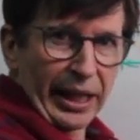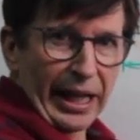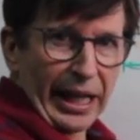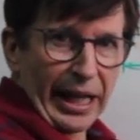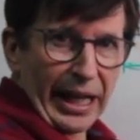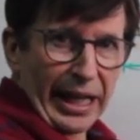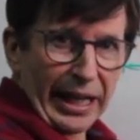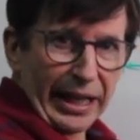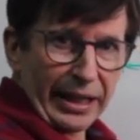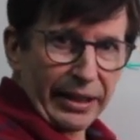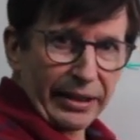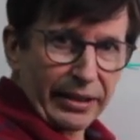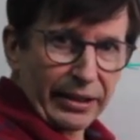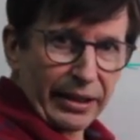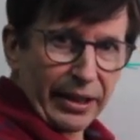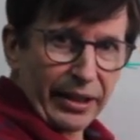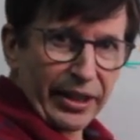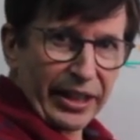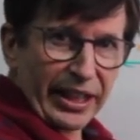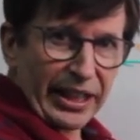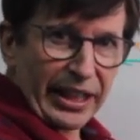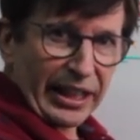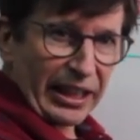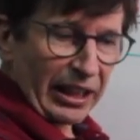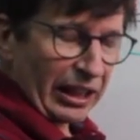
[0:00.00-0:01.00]
and
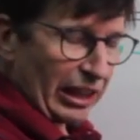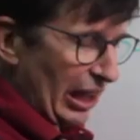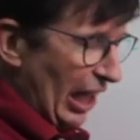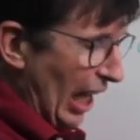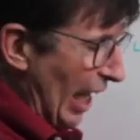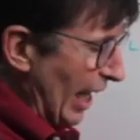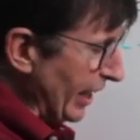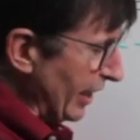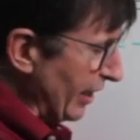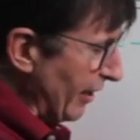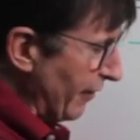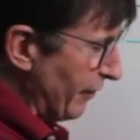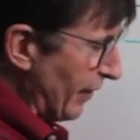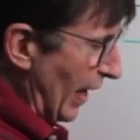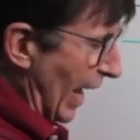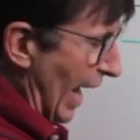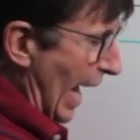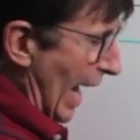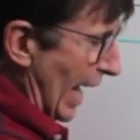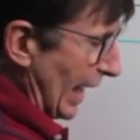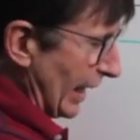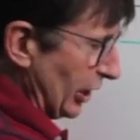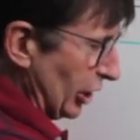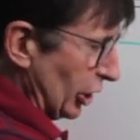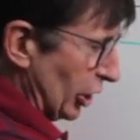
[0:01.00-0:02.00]
the line of
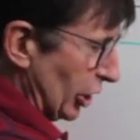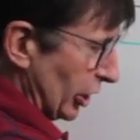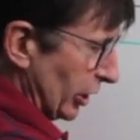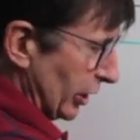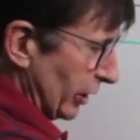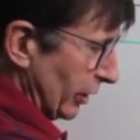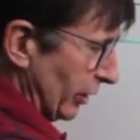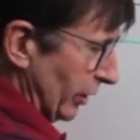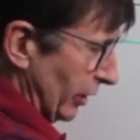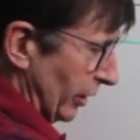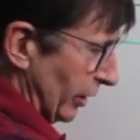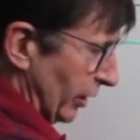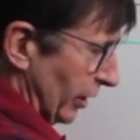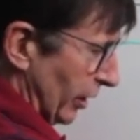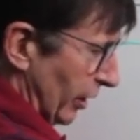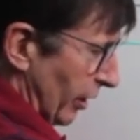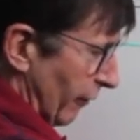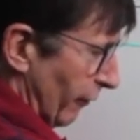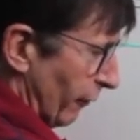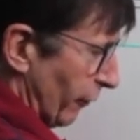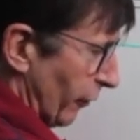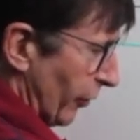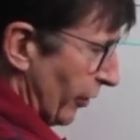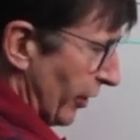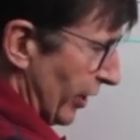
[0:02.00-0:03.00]
action
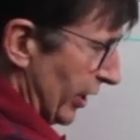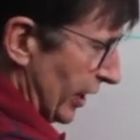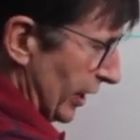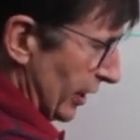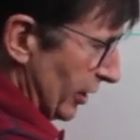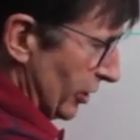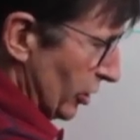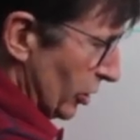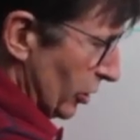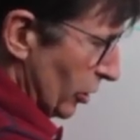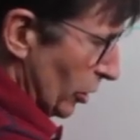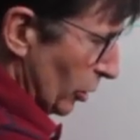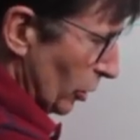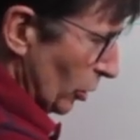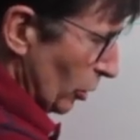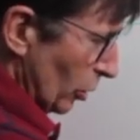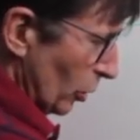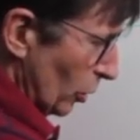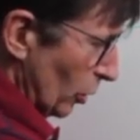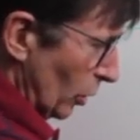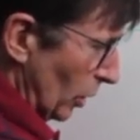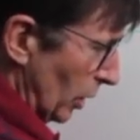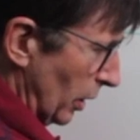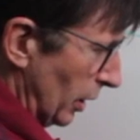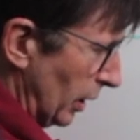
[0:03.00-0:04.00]
for these
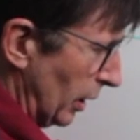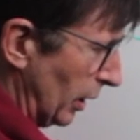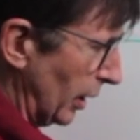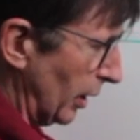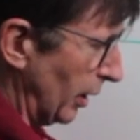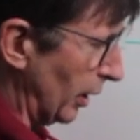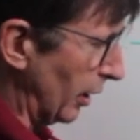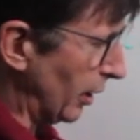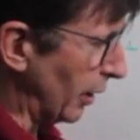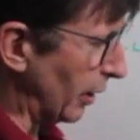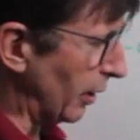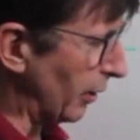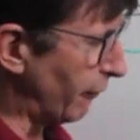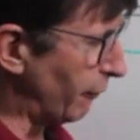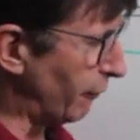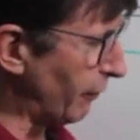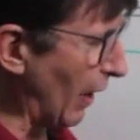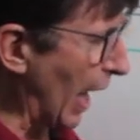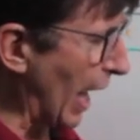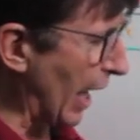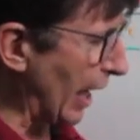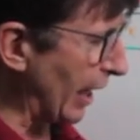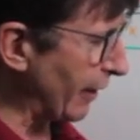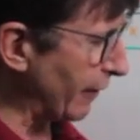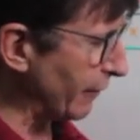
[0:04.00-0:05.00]
two
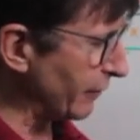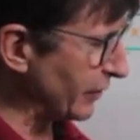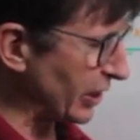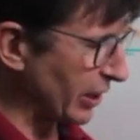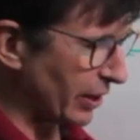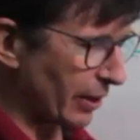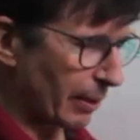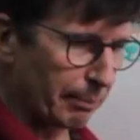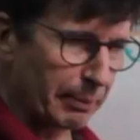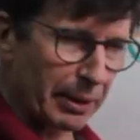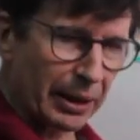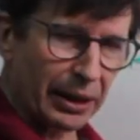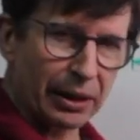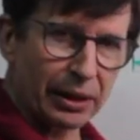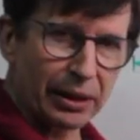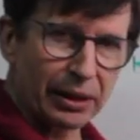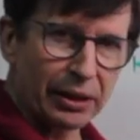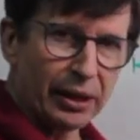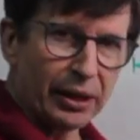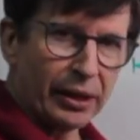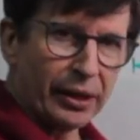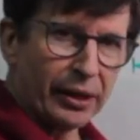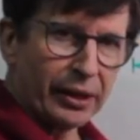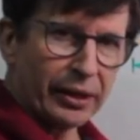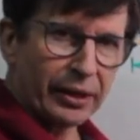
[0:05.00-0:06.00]
5s in the middle
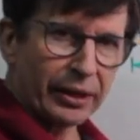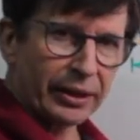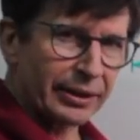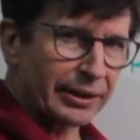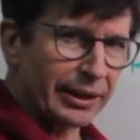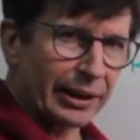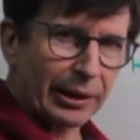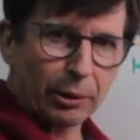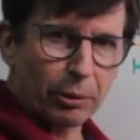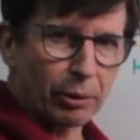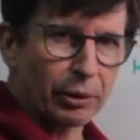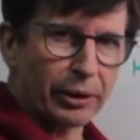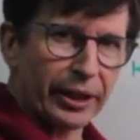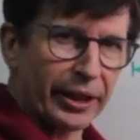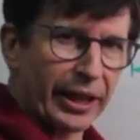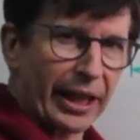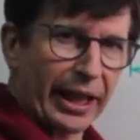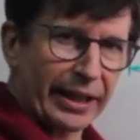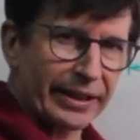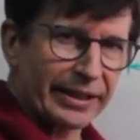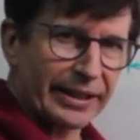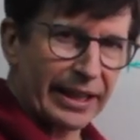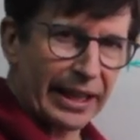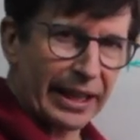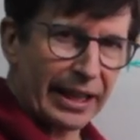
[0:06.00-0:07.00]
is equal to
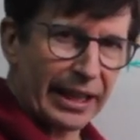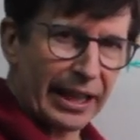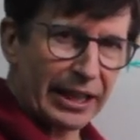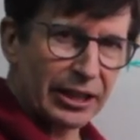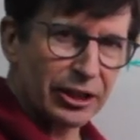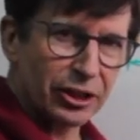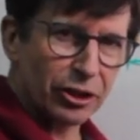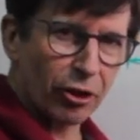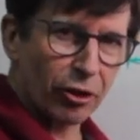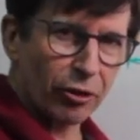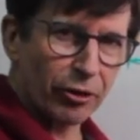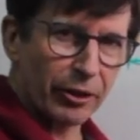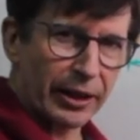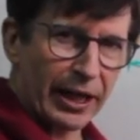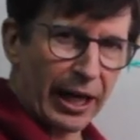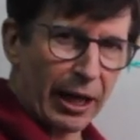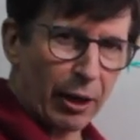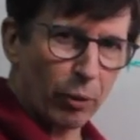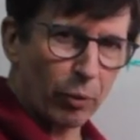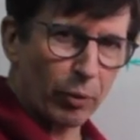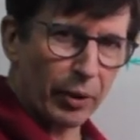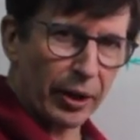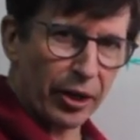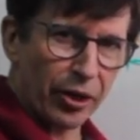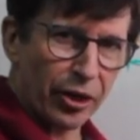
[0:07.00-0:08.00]
that 10 I started
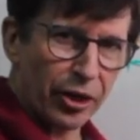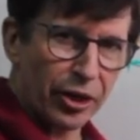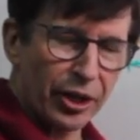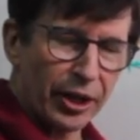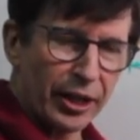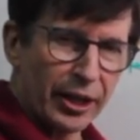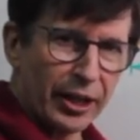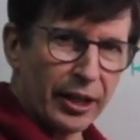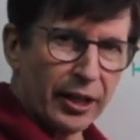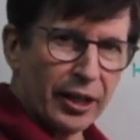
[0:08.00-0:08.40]
out with.